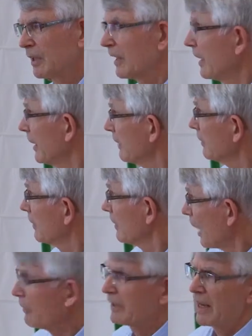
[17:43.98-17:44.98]
And
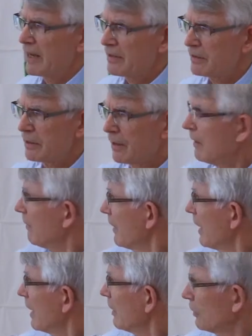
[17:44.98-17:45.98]
nowadays,
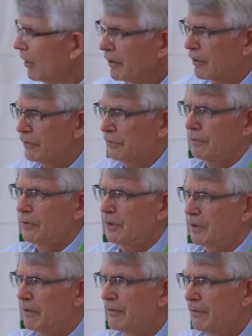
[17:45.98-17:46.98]
there are a lot of
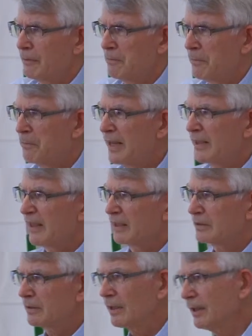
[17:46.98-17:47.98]

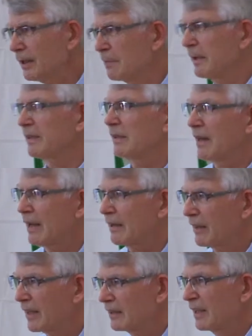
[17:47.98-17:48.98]
buildings a little bit like
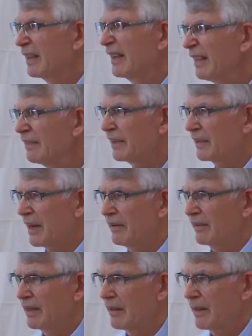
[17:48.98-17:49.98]
that in that
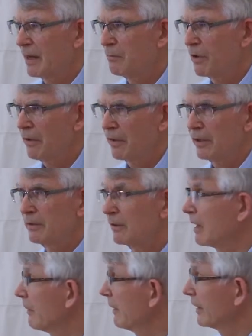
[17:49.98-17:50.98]
area. There are more than,
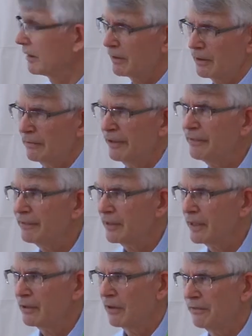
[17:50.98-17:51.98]
I think,
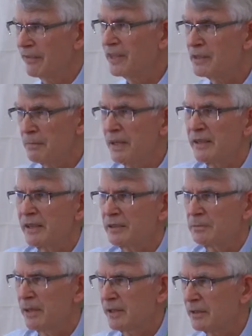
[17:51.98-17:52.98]
15 of these buildings
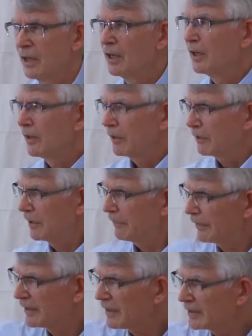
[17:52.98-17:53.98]
built.
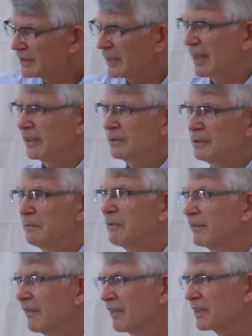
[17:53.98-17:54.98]
Different in size,
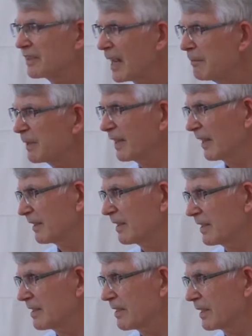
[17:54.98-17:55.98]
but with the same
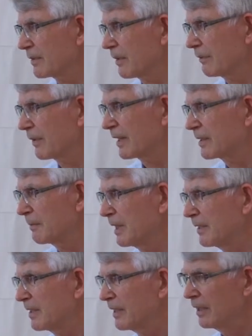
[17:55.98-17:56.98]
characteristics of
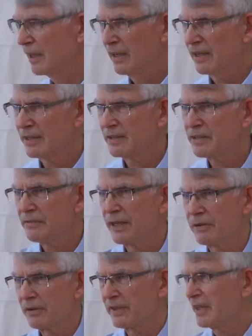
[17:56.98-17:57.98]
flexibility and
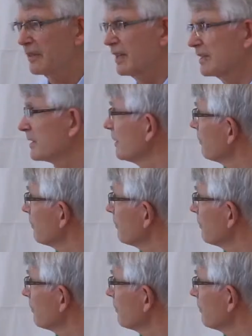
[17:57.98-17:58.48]
street orientation.